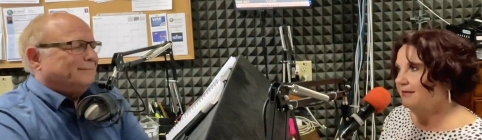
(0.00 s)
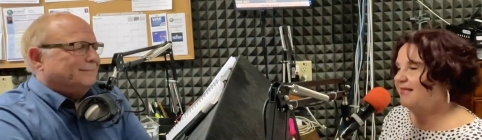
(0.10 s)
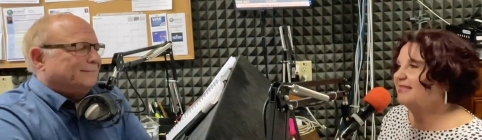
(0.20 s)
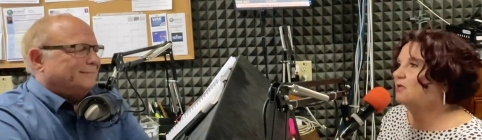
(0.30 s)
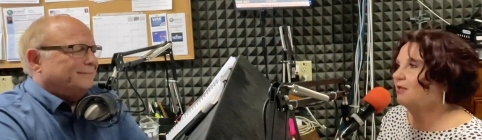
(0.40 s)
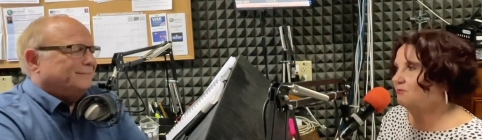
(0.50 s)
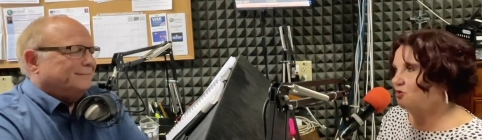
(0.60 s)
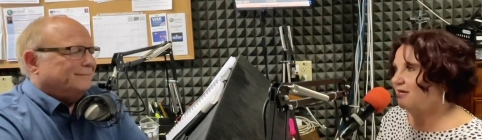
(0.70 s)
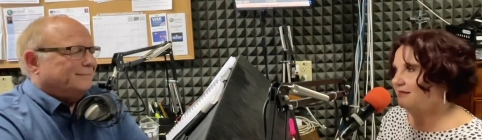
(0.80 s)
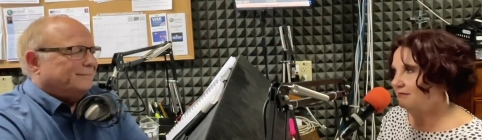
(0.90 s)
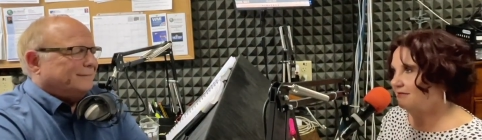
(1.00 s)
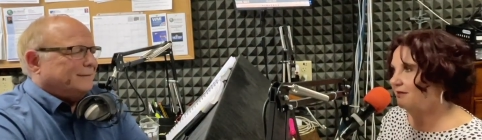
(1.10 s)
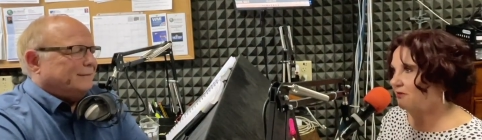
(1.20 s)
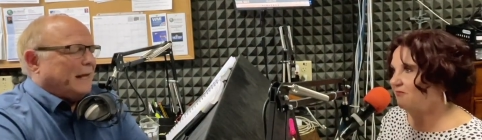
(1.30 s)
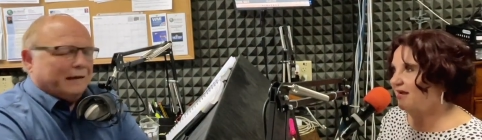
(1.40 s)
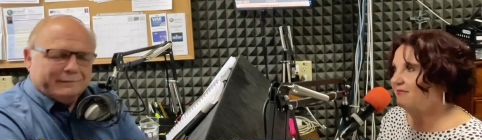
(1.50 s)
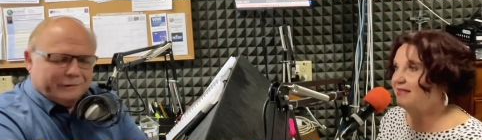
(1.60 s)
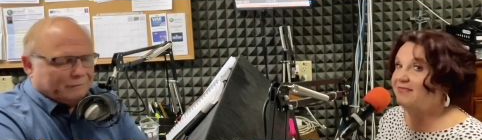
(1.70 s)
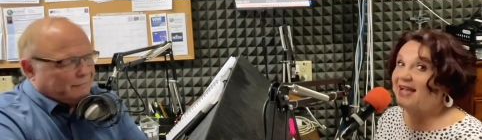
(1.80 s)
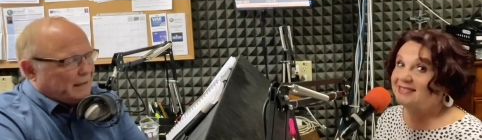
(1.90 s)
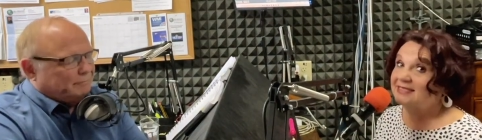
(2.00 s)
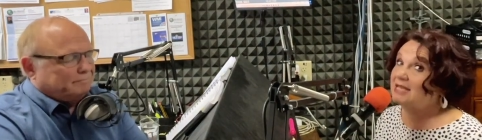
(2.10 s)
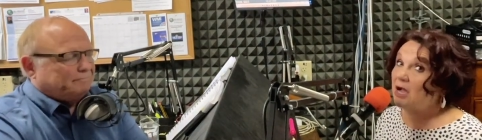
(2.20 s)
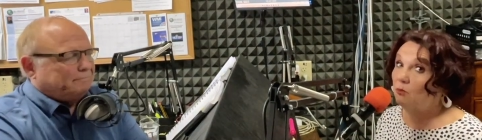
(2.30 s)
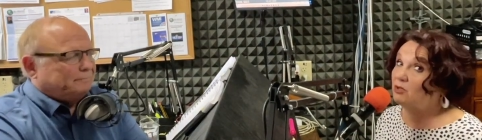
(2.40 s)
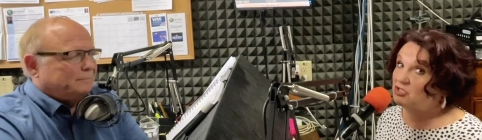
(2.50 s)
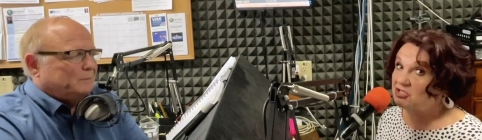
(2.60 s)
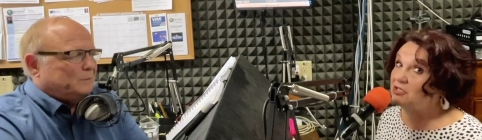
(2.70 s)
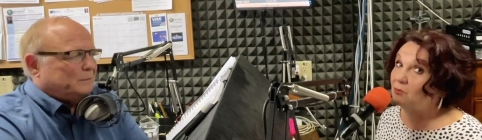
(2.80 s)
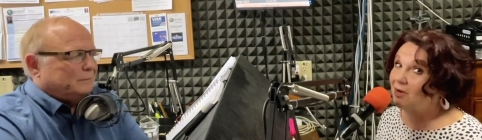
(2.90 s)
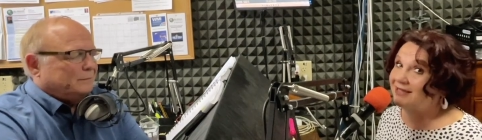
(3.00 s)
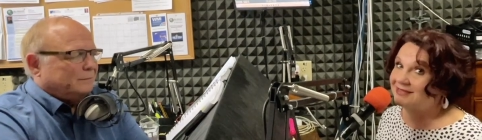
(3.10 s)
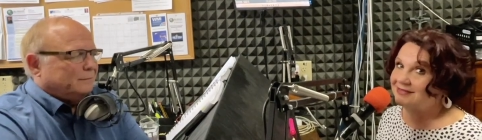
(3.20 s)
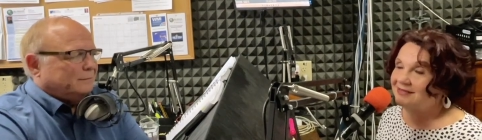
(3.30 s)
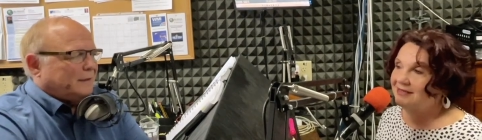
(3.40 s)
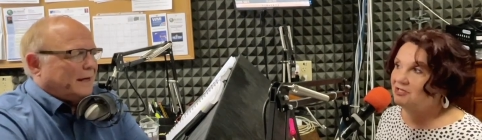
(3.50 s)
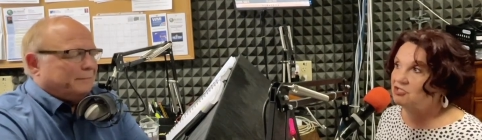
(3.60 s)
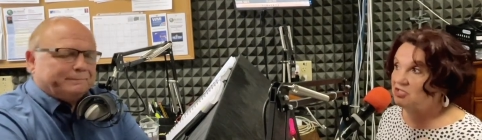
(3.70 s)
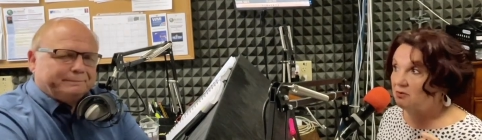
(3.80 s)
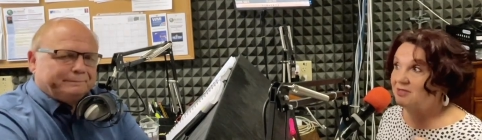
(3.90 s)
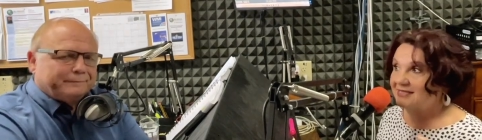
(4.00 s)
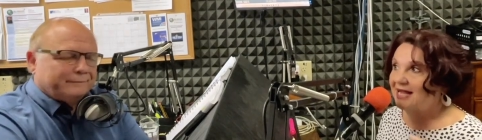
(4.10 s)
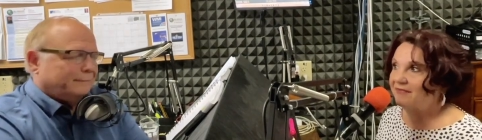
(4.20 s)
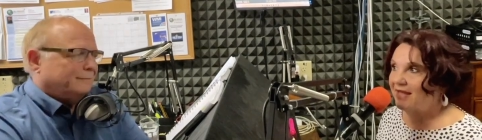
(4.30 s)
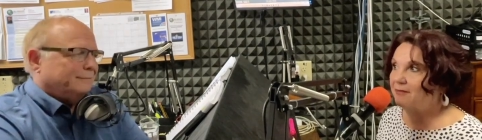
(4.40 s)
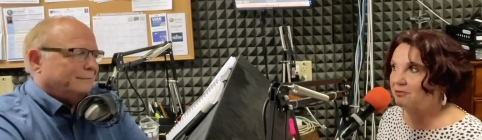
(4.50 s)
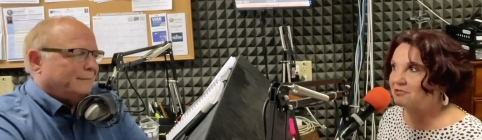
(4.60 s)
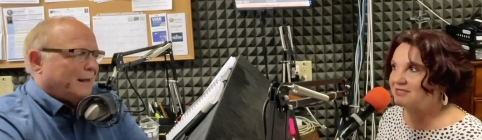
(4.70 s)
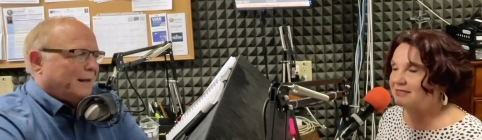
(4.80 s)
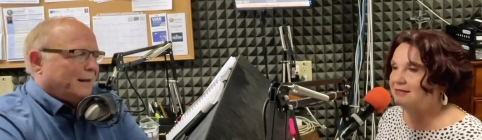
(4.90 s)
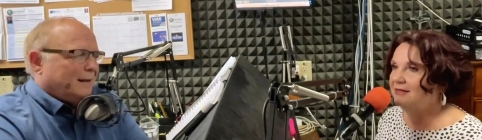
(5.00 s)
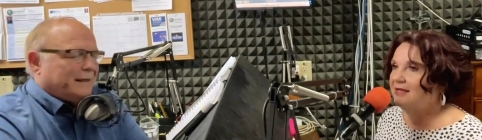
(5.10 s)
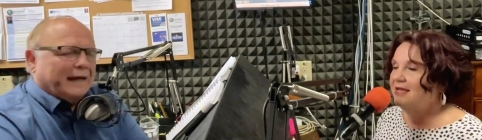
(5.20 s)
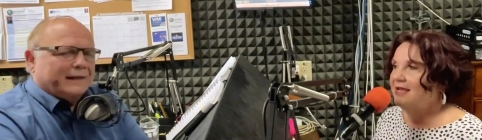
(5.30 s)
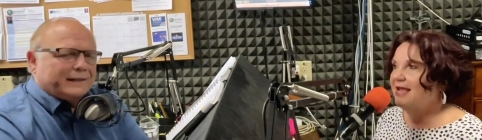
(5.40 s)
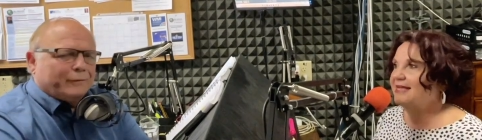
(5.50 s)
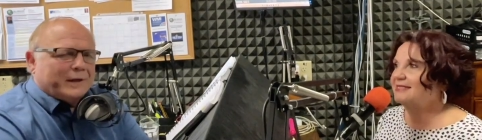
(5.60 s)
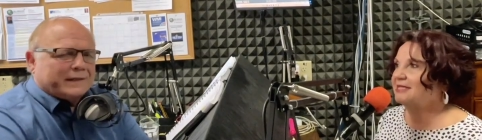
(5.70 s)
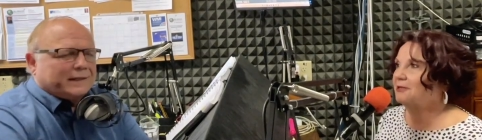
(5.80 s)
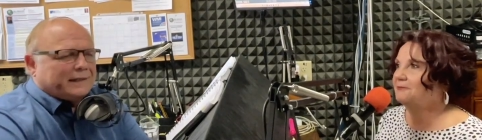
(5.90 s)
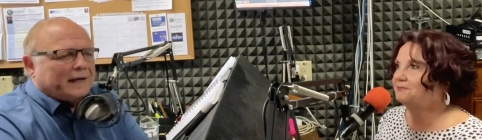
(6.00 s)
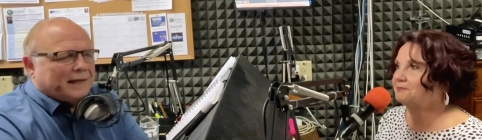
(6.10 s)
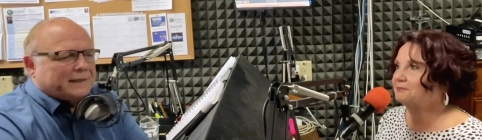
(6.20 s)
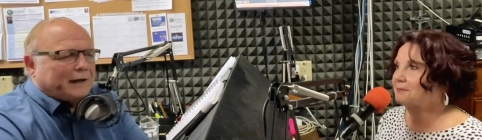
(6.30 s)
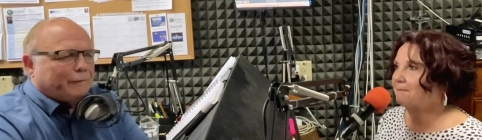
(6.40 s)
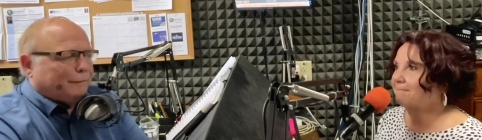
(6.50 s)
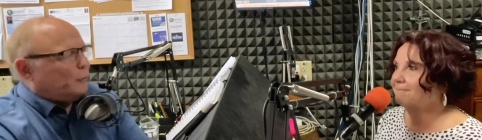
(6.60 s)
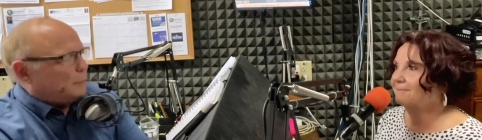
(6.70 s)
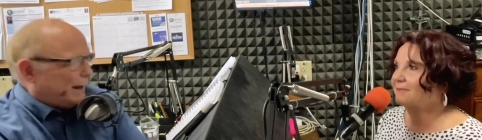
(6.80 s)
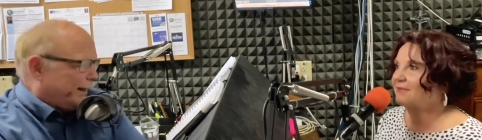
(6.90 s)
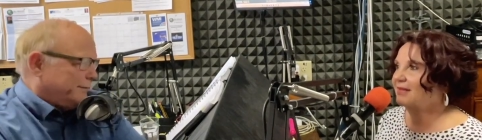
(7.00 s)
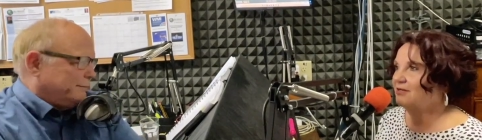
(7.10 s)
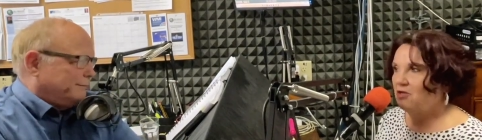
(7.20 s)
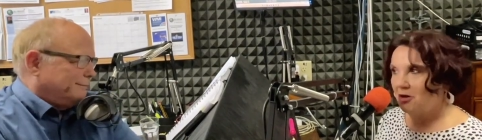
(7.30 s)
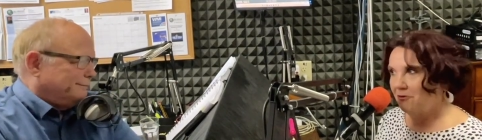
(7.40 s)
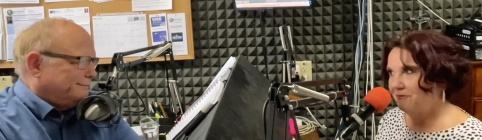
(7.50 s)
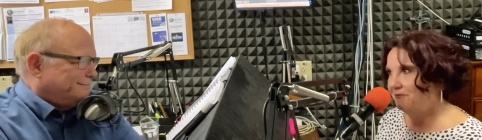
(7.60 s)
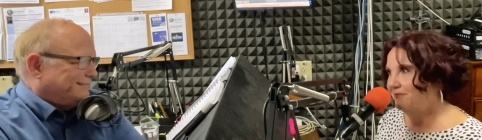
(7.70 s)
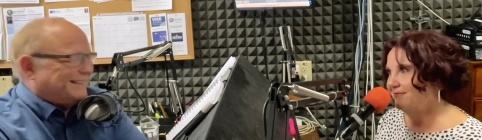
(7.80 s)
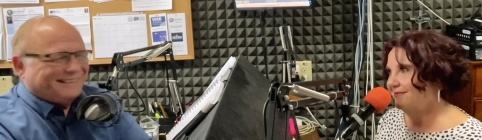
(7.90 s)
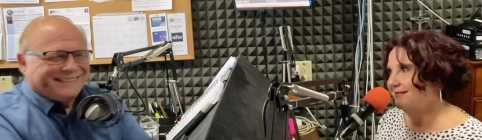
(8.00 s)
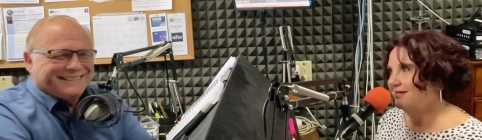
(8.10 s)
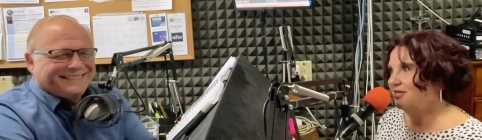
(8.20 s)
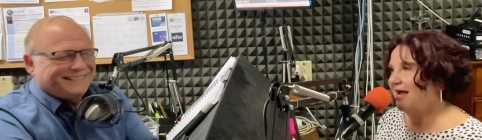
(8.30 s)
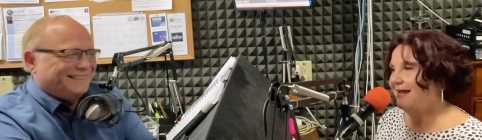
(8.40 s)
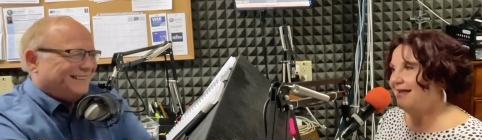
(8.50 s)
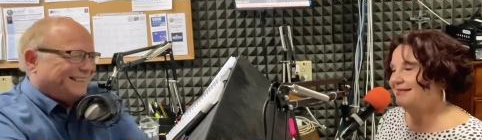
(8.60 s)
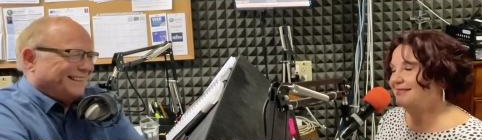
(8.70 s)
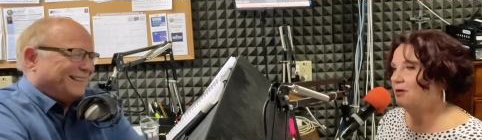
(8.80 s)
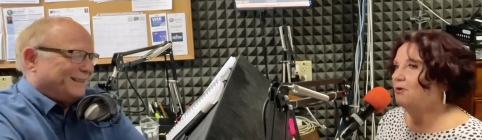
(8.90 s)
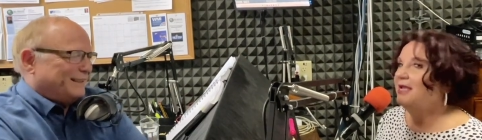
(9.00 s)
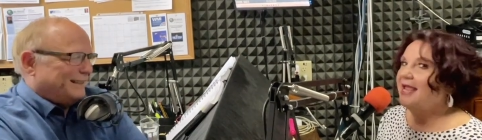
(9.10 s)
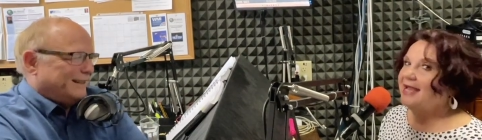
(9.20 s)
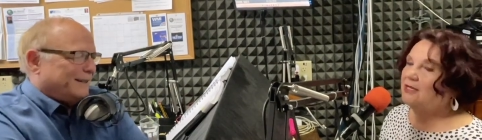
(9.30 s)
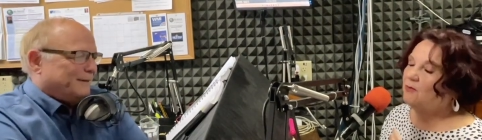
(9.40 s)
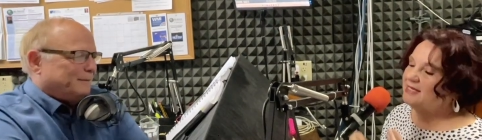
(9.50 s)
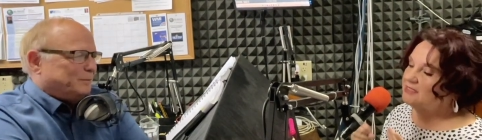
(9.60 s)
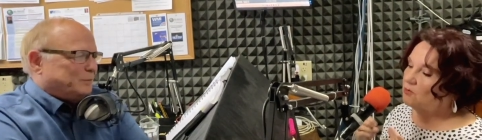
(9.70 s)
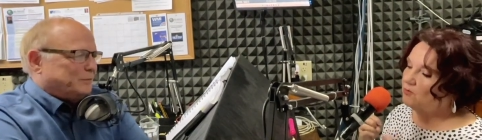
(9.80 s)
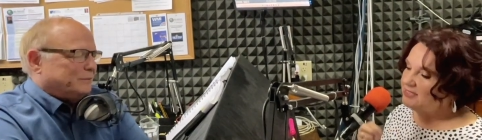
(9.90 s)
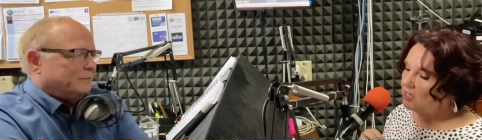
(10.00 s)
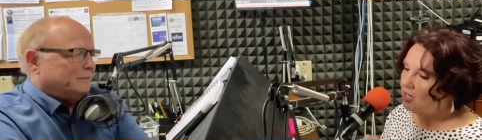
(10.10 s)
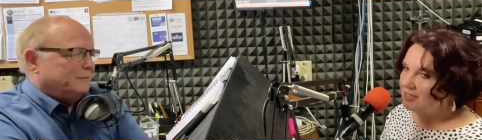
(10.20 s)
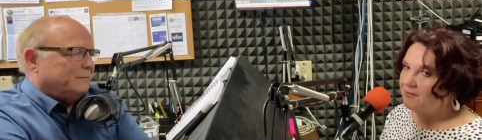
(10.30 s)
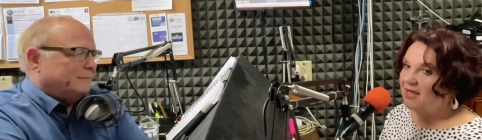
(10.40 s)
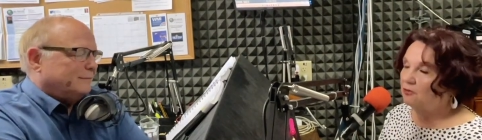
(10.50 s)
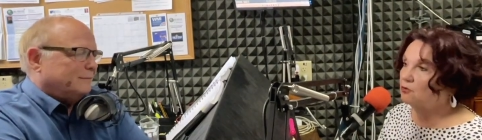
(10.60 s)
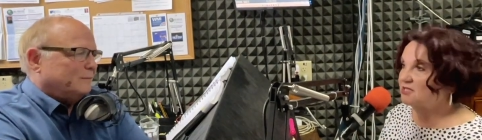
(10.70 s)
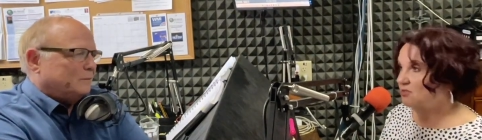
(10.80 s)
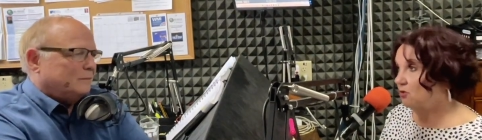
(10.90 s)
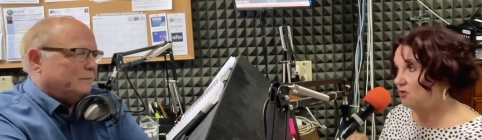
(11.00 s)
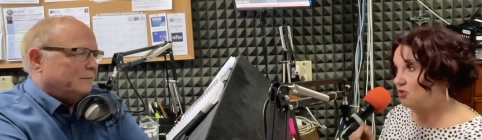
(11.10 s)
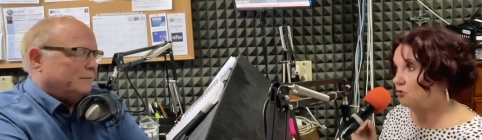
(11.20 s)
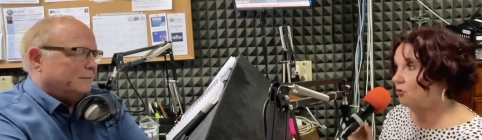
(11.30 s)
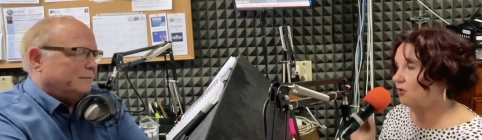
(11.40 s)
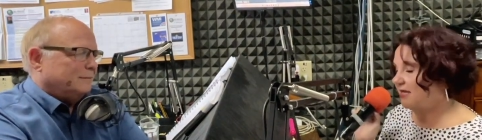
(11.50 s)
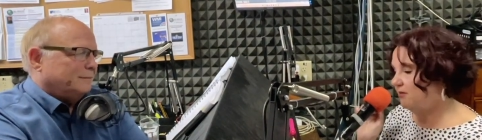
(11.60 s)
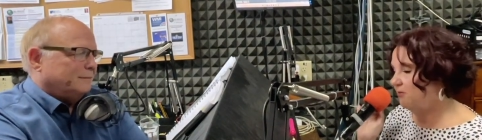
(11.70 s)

Speaker 1: That's all I'm trying to clarify. Yeah, that that's not what she was. Yeah. She was not that person. Yeah. She and wasn't so, a
Speaker 2: docile floor mat.
Speaker 1: No. I, and so anyway, so we talk about her historic in the